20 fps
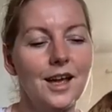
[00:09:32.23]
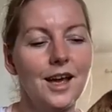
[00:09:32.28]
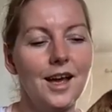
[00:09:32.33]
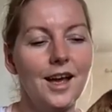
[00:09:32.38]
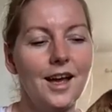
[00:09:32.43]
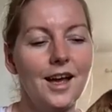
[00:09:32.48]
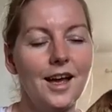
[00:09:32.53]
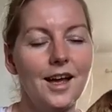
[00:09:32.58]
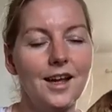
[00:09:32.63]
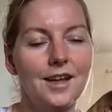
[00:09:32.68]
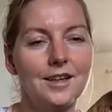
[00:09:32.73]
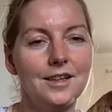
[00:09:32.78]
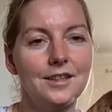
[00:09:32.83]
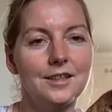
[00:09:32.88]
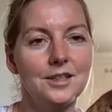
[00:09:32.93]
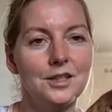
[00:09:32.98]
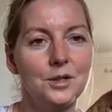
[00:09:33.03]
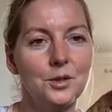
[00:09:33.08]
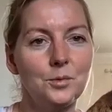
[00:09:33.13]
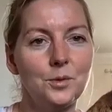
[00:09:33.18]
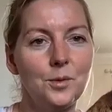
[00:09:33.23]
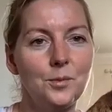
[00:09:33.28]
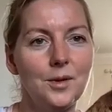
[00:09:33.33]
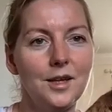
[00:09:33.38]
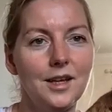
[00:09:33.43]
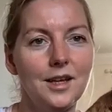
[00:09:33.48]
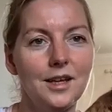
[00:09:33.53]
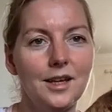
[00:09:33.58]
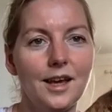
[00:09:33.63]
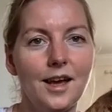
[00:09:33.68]
And until we
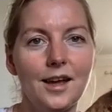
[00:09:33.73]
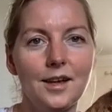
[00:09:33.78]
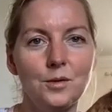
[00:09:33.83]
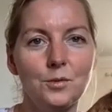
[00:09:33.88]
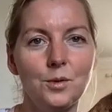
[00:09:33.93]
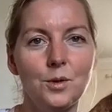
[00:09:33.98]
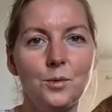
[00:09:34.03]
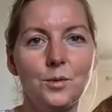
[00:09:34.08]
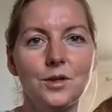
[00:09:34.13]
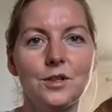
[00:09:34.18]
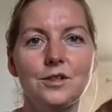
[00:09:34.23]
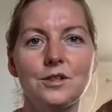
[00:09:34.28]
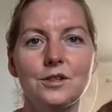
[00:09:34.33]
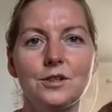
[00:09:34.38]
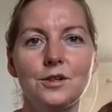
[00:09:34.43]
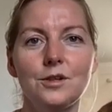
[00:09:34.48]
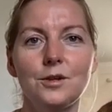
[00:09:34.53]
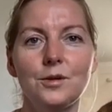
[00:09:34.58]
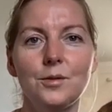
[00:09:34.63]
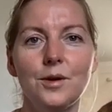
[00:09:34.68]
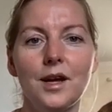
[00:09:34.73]
meet again, we wish you